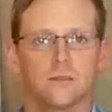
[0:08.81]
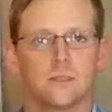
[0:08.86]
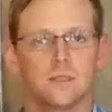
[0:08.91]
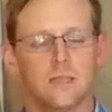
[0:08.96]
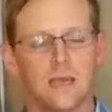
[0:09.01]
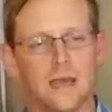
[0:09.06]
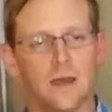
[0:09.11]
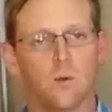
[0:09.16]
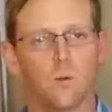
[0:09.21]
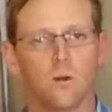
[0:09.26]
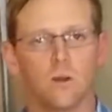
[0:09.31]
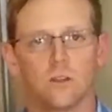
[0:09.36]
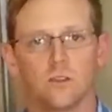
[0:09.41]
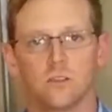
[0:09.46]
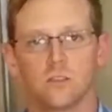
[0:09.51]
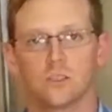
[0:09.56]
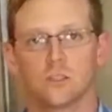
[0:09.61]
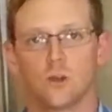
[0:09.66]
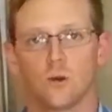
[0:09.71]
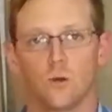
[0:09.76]
Today I wanted
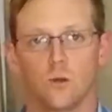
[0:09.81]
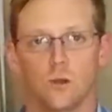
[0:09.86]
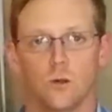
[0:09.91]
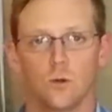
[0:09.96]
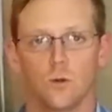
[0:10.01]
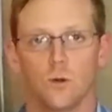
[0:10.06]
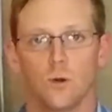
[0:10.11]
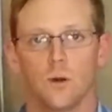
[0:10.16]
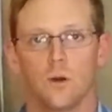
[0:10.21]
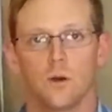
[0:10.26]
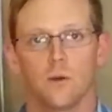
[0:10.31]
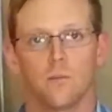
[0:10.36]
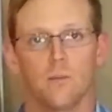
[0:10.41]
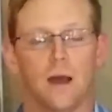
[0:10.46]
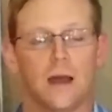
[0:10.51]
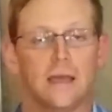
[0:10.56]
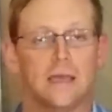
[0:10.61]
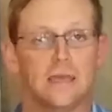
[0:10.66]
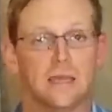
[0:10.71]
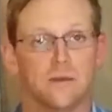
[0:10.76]
to show you
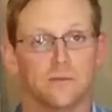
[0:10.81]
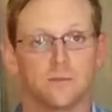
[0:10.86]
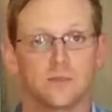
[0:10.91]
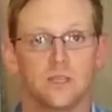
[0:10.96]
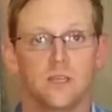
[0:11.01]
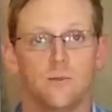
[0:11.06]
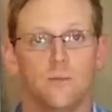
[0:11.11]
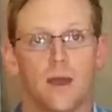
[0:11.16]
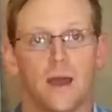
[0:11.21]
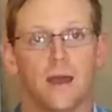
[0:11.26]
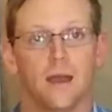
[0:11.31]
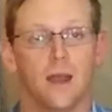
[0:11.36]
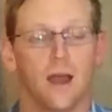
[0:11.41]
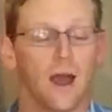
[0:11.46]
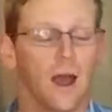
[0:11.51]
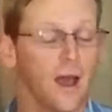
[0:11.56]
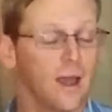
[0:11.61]
my EMT bag.